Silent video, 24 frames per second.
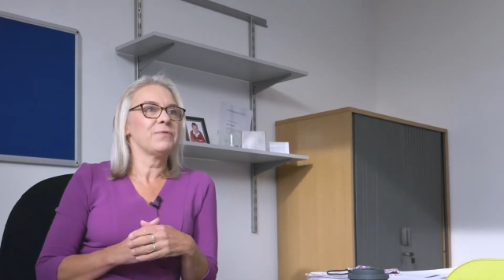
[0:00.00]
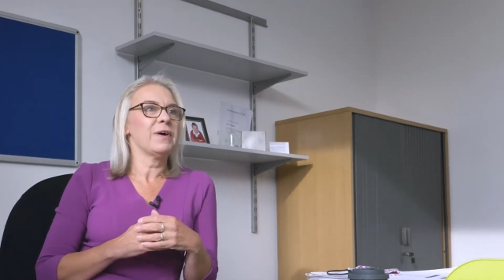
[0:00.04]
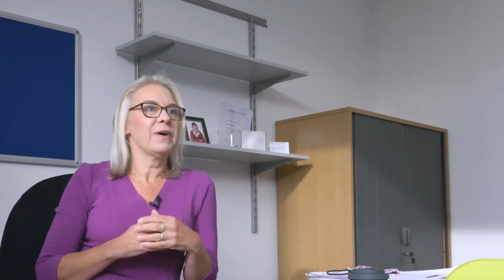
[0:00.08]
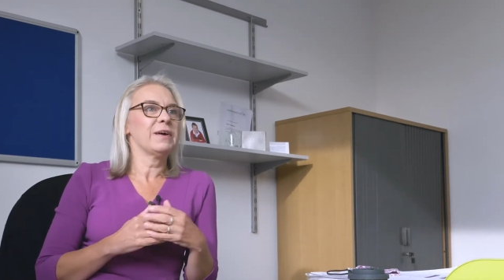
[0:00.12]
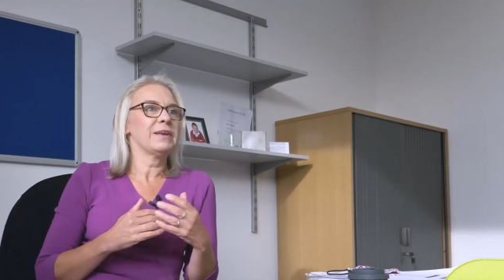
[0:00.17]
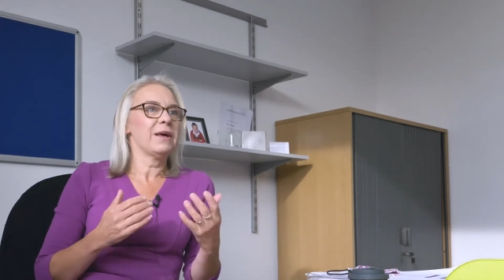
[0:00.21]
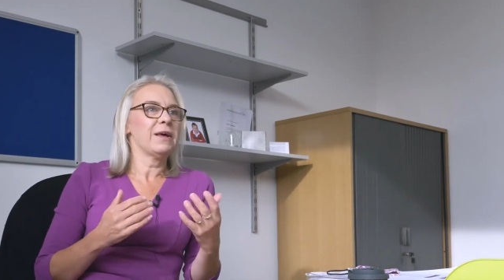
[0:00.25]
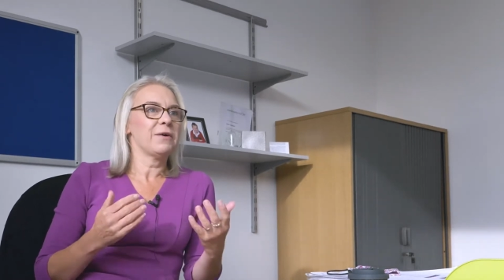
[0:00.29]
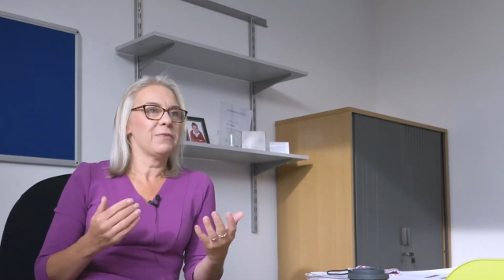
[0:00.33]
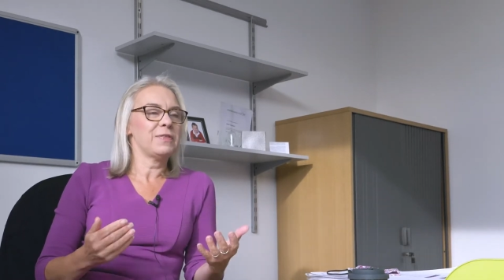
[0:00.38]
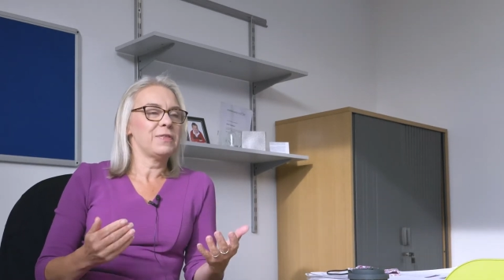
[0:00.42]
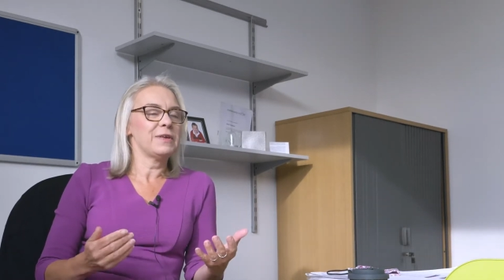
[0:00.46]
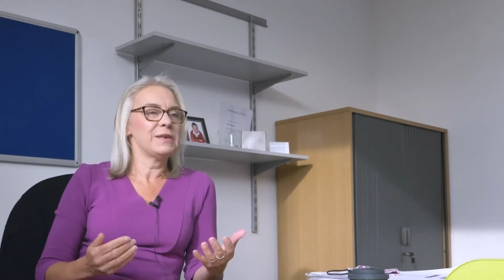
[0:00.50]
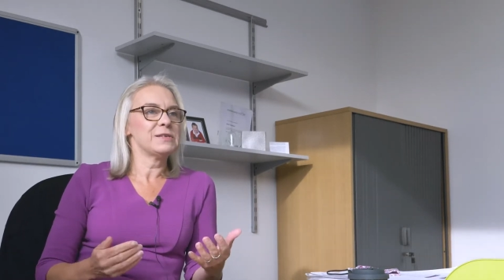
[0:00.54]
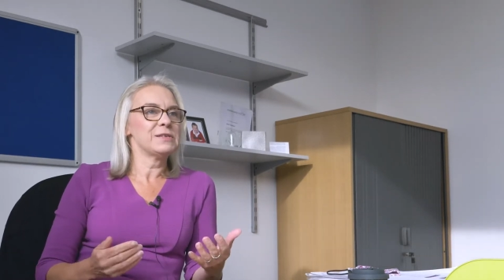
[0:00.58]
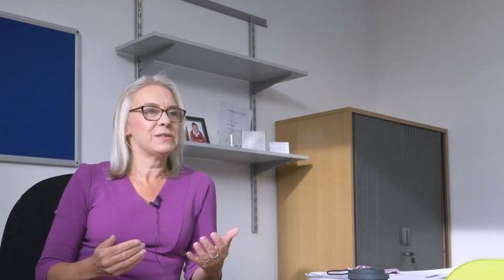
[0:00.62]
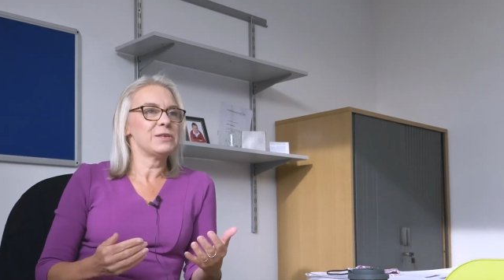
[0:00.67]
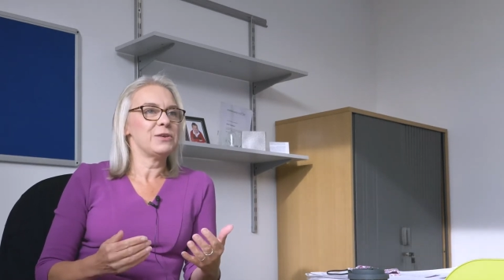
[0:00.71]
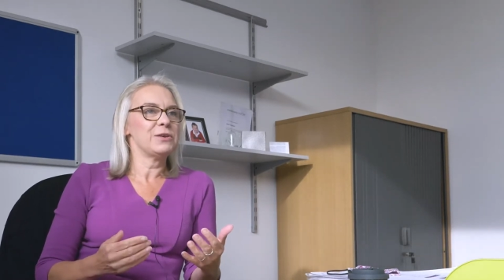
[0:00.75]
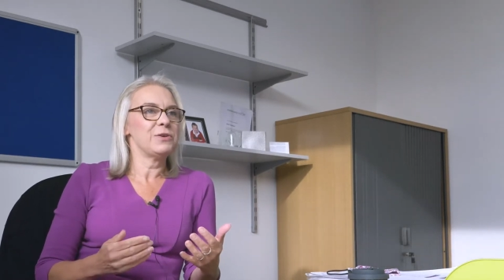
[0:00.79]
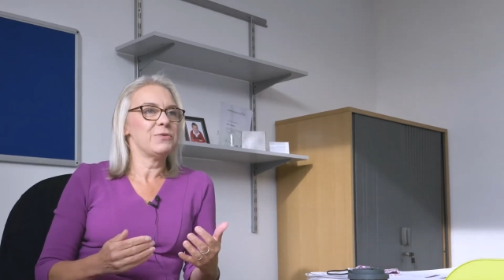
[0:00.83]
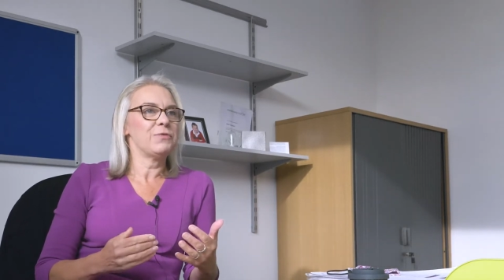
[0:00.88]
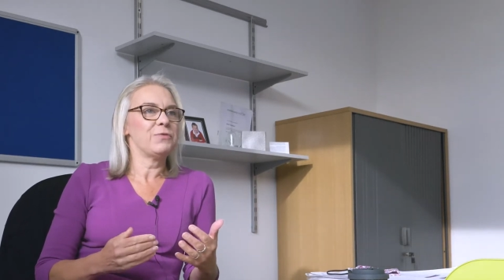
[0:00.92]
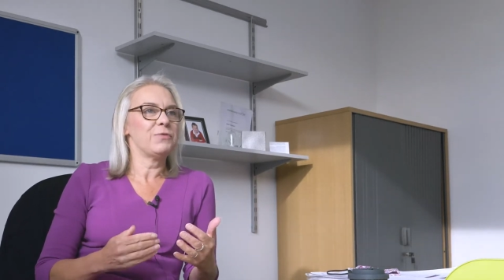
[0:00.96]
find out things
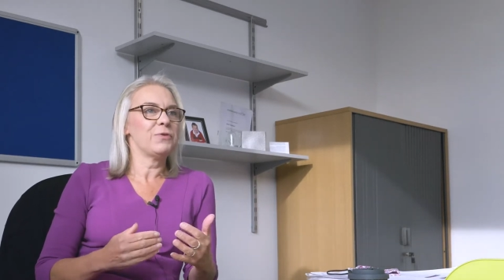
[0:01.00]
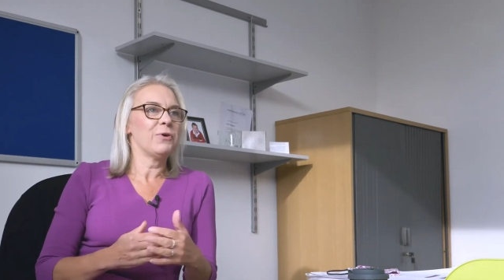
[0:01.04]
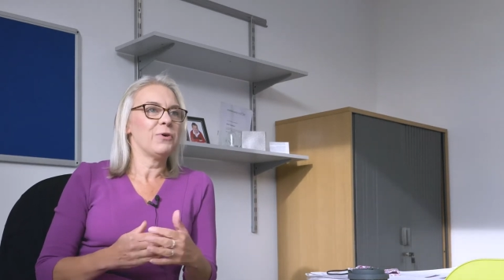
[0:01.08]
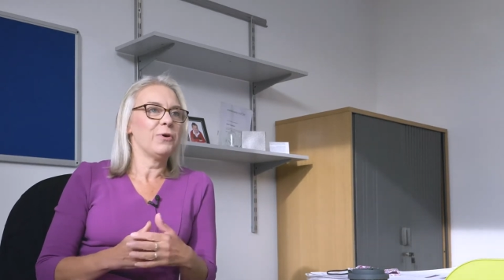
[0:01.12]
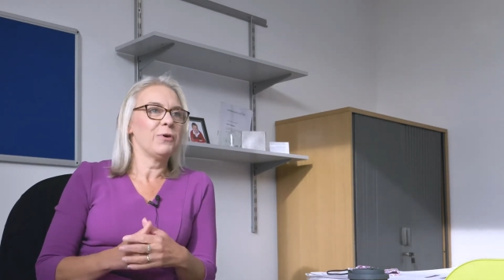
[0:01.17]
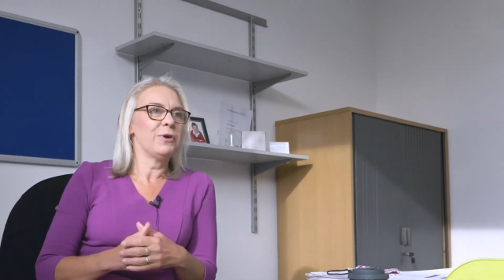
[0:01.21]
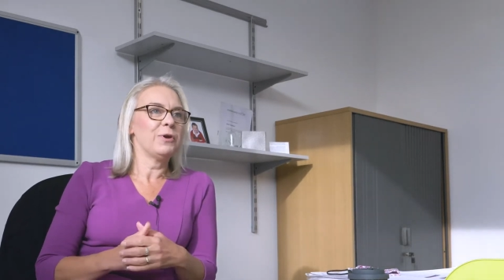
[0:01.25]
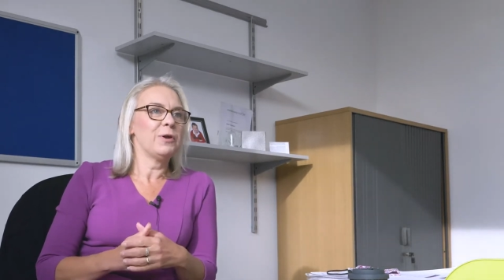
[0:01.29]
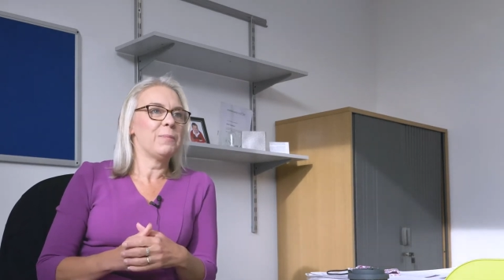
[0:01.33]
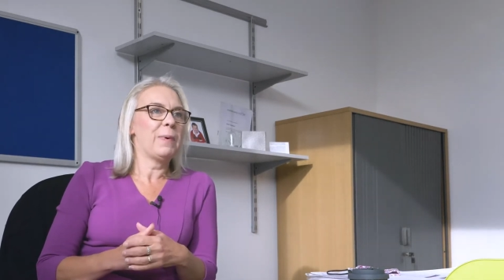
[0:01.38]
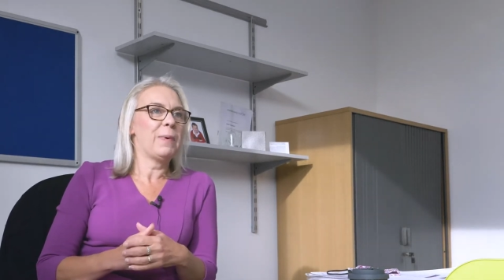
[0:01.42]
that you've forgotten